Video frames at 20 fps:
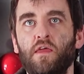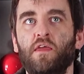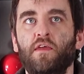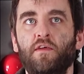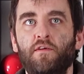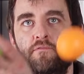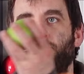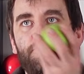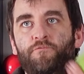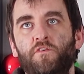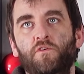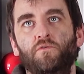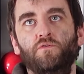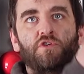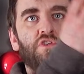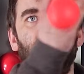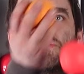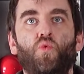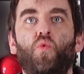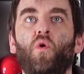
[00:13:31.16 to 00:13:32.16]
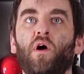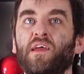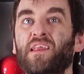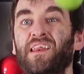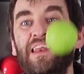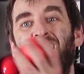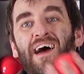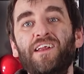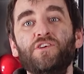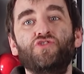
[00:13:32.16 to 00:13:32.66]
it feels quite
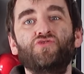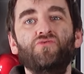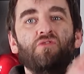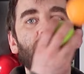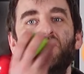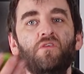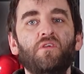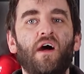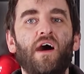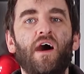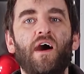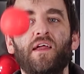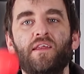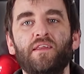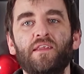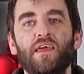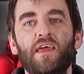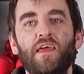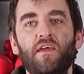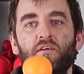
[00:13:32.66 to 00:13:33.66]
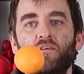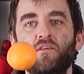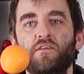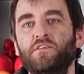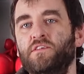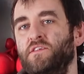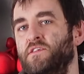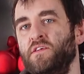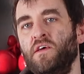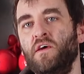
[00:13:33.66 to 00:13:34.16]
natural and
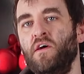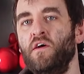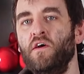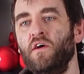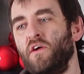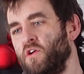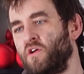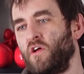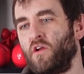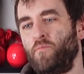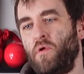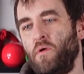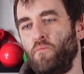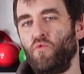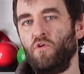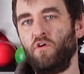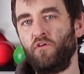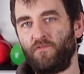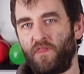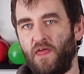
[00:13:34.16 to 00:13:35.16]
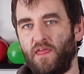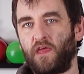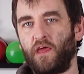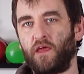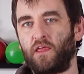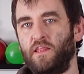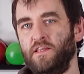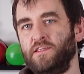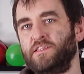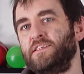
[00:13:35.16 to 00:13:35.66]
it's got a bit more of a
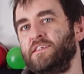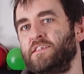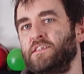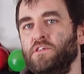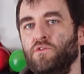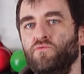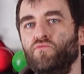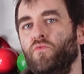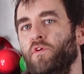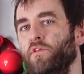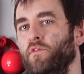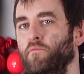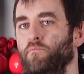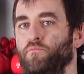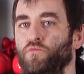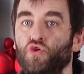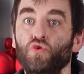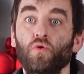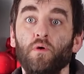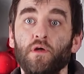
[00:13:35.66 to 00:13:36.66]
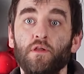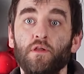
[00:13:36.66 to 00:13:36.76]
consistent rhythm to it.